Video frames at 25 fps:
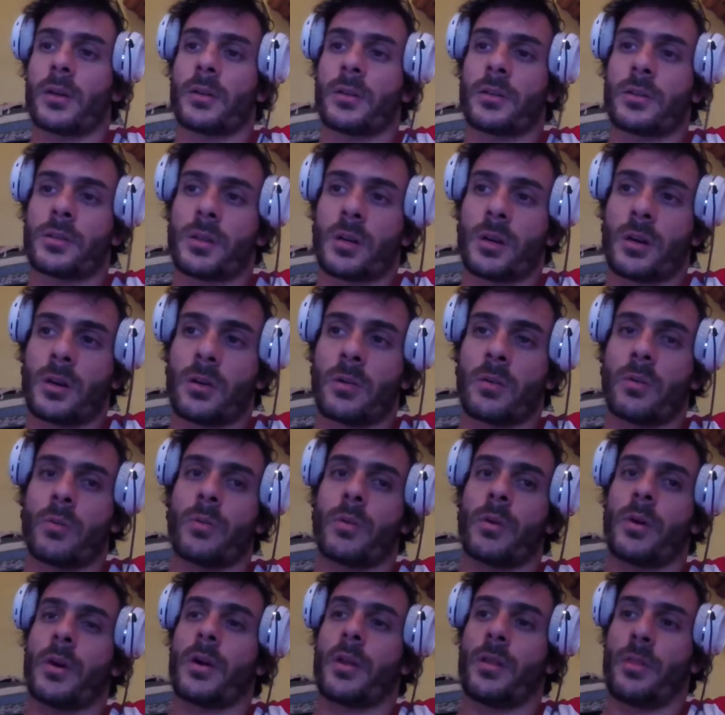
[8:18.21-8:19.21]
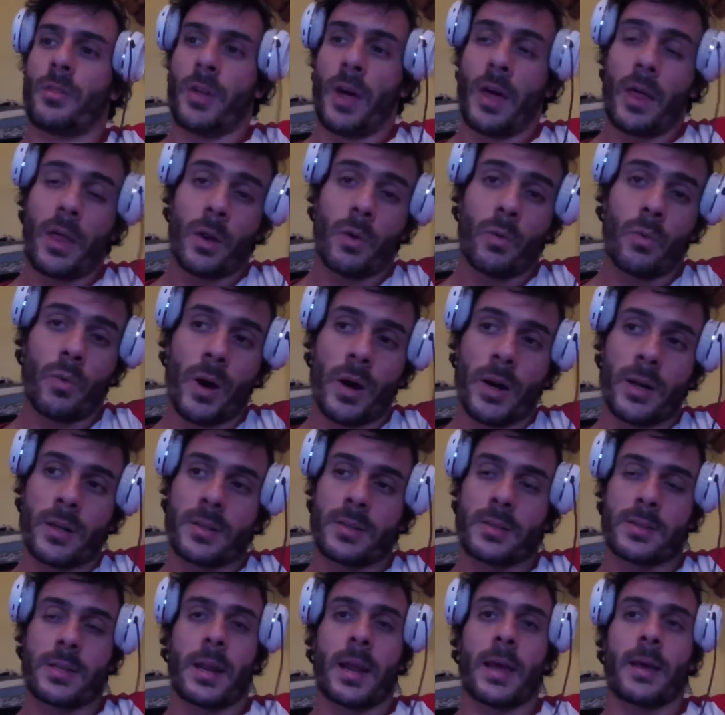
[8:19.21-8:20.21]
So the other one
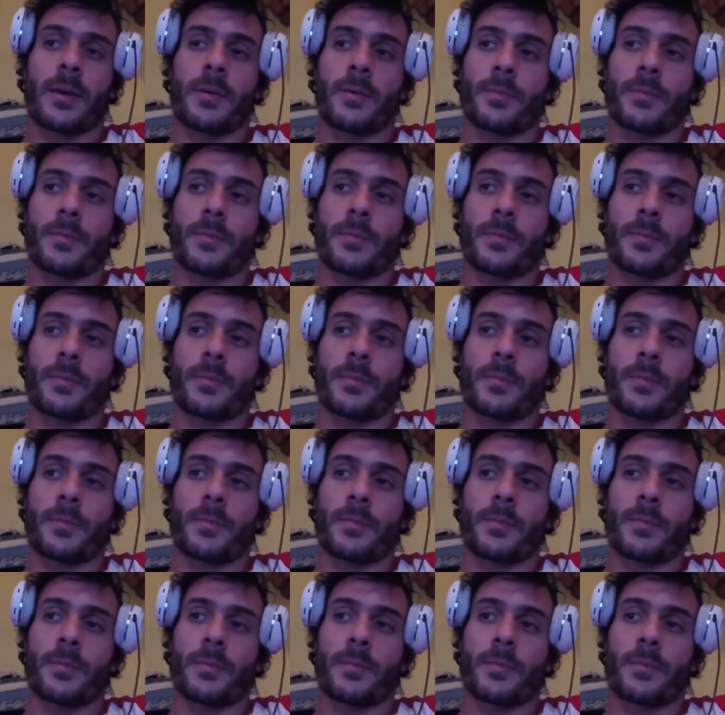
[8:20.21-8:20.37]
is